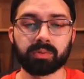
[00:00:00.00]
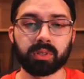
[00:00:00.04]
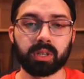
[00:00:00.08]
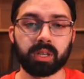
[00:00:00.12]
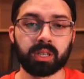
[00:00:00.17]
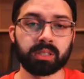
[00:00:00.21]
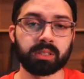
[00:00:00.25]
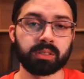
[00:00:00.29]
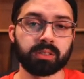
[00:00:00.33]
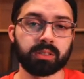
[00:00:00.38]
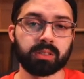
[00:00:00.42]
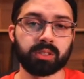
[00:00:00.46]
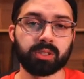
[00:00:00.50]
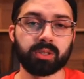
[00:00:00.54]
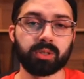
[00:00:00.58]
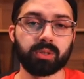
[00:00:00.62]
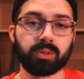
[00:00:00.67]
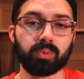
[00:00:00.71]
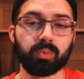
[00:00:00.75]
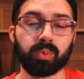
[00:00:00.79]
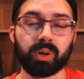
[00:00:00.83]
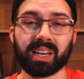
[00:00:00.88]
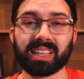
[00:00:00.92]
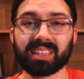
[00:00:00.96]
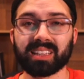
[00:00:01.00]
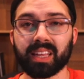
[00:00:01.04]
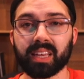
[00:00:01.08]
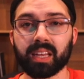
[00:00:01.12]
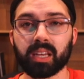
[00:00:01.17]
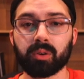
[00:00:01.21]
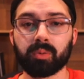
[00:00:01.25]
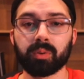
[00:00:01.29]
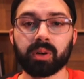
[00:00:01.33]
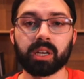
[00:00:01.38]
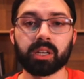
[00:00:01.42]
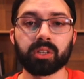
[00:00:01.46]
as to what I
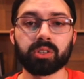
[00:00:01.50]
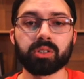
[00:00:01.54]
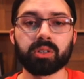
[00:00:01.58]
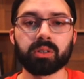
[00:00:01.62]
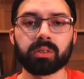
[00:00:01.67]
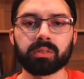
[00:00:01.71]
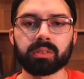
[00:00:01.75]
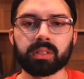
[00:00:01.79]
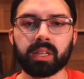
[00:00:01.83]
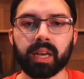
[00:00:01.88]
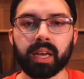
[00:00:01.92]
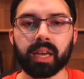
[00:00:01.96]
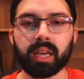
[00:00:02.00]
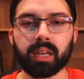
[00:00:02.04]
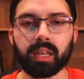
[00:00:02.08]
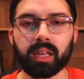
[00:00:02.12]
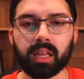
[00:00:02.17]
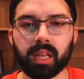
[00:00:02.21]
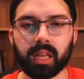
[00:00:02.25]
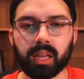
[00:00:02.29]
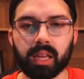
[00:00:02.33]
like, what I don't like.